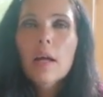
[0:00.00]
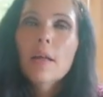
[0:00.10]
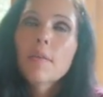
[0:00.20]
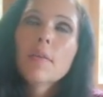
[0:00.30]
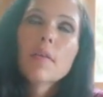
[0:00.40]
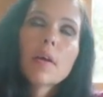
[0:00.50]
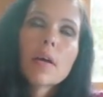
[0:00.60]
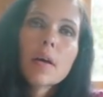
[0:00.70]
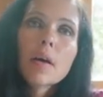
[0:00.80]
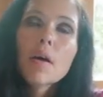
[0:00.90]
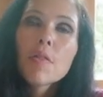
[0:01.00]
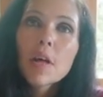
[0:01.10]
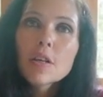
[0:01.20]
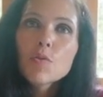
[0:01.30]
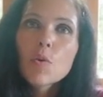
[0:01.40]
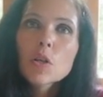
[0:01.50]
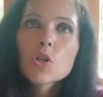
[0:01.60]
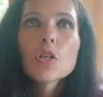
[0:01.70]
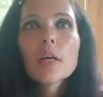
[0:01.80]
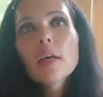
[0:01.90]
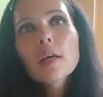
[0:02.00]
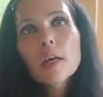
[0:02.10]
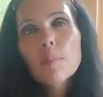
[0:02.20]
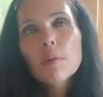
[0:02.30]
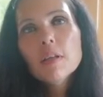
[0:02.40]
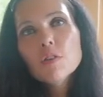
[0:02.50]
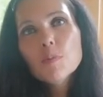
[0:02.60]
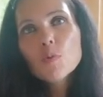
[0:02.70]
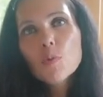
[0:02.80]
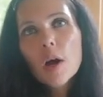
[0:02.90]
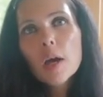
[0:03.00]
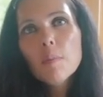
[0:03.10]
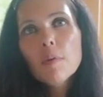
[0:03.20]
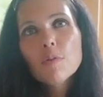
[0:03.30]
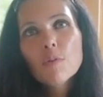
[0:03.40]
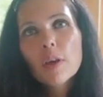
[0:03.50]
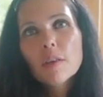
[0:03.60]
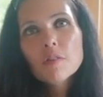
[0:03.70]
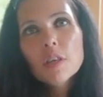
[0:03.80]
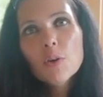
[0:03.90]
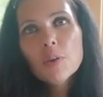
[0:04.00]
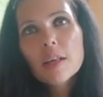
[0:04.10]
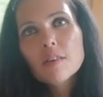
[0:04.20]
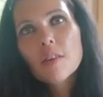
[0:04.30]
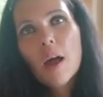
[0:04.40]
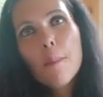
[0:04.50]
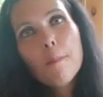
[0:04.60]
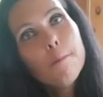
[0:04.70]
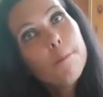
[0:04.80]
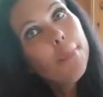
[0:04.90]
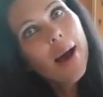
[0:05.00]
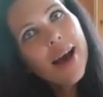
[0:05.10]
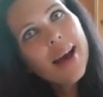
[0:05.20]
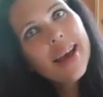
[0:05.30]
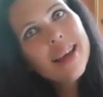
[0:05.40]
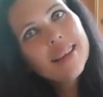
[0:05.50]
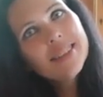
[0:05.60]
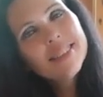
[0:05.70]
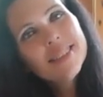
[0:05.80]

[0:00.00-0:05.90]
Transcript: And thanks for watching, and please subscribe so I can see you next time. Bye!